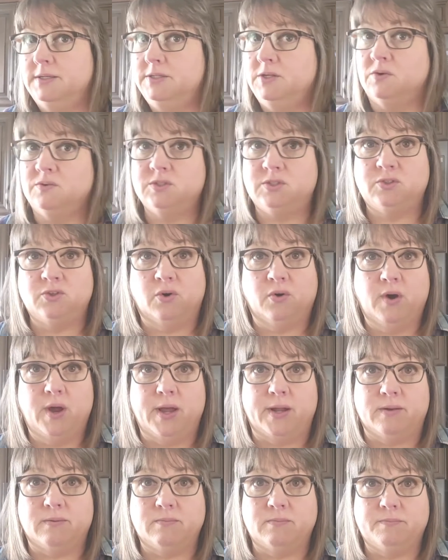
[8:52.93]
don't store
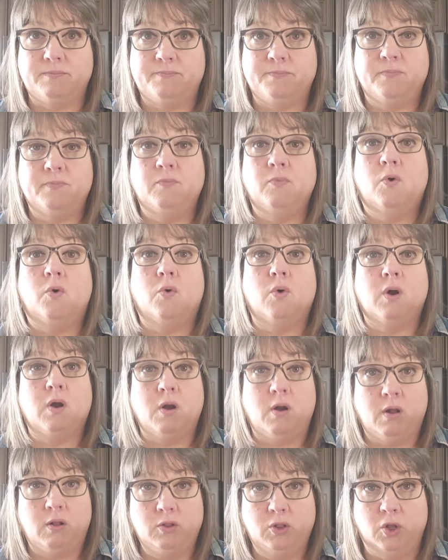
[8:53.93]
it.
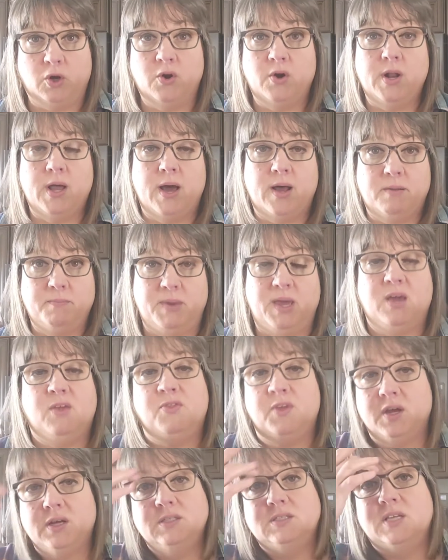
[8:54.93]
Or learn how to make
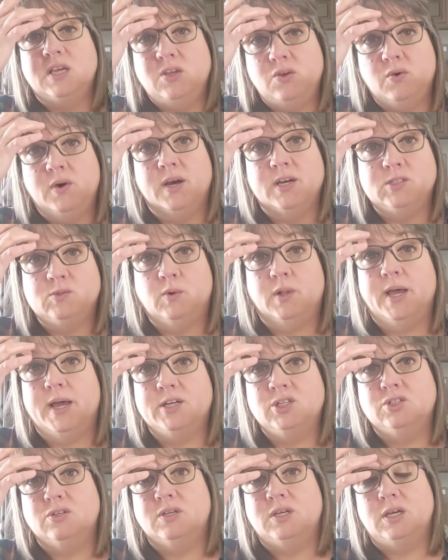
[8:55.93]
things that you guys will
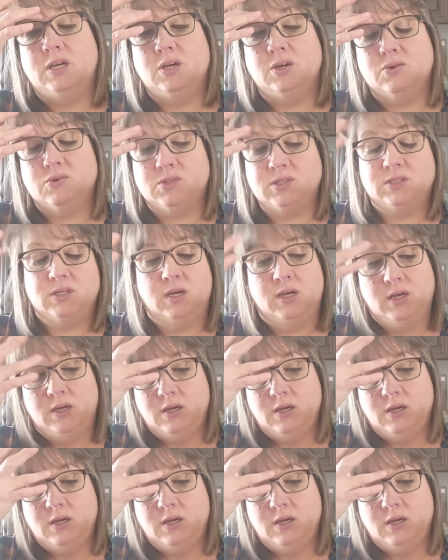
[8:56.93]
actually use.